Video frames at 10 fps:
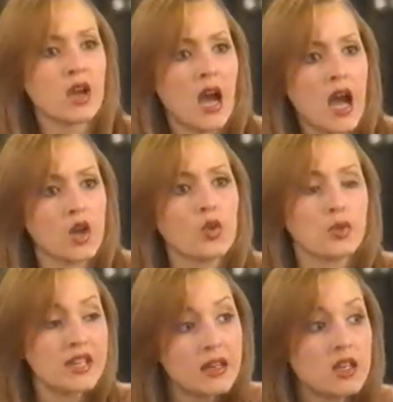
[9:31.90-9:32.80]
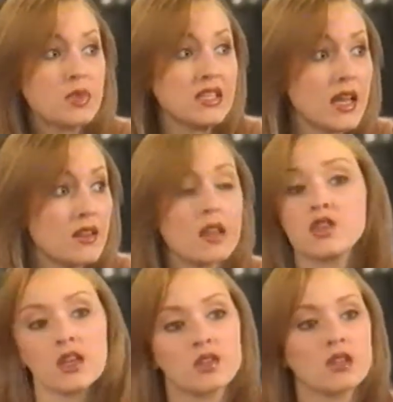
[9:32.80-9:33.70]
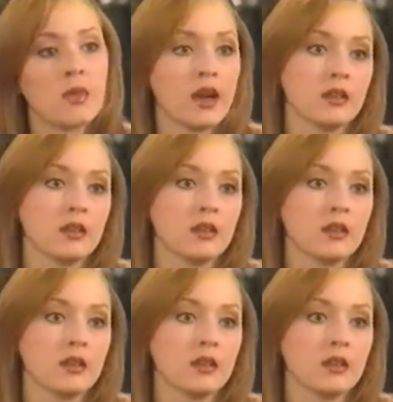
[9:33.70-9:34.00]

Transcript: a guy who pretended to be dead and then changed his mind.